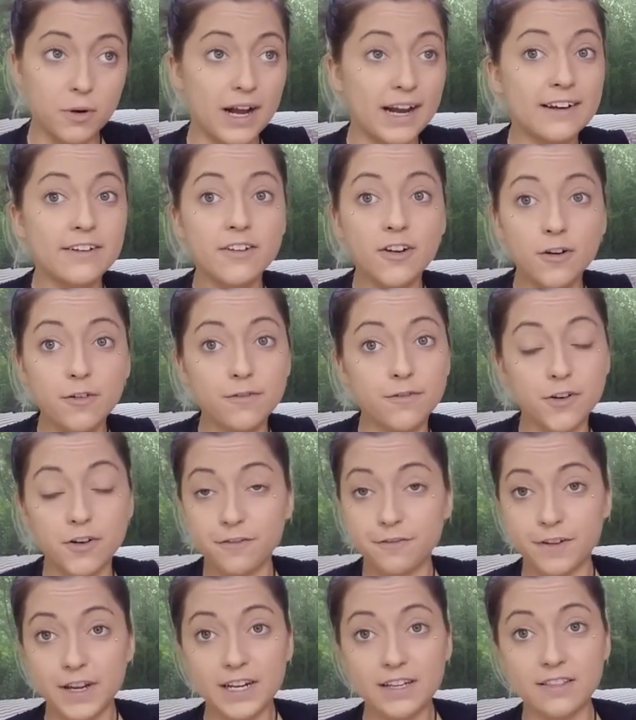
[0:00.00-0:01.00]
I know for a
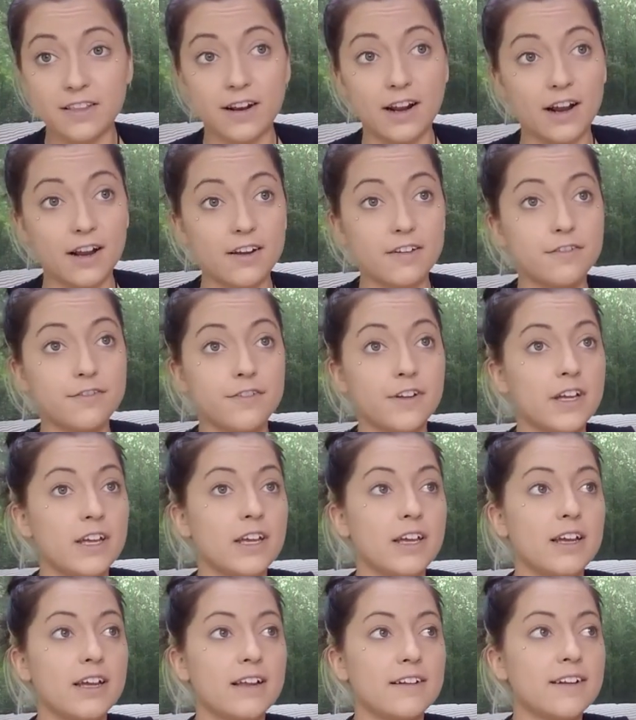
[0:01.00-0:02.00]
fact that
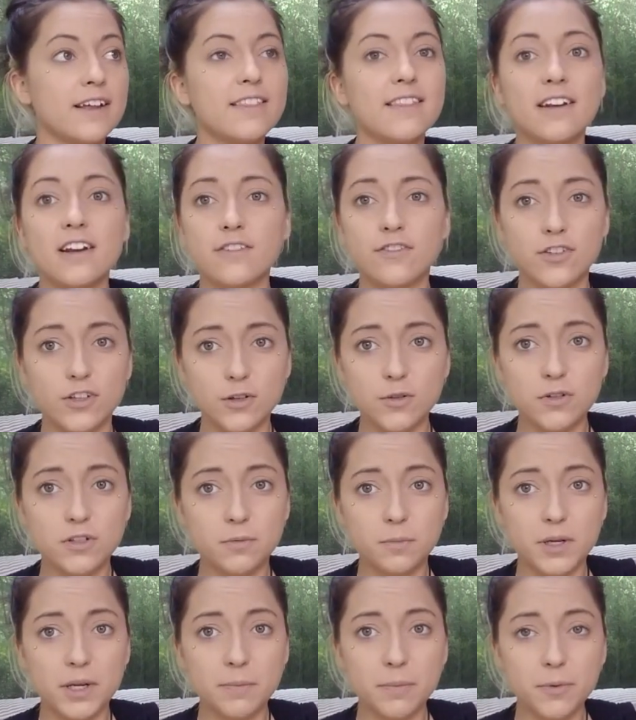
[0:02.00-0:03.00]
not that I've
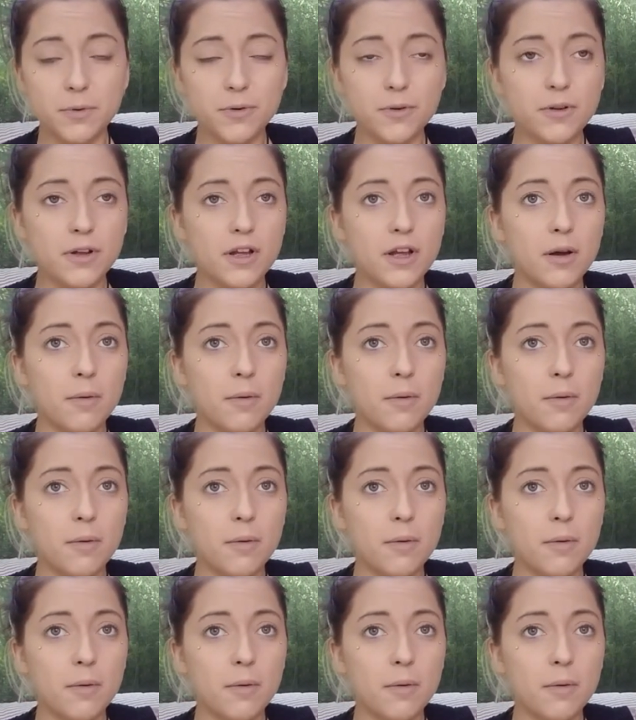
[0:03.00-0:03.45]
used people,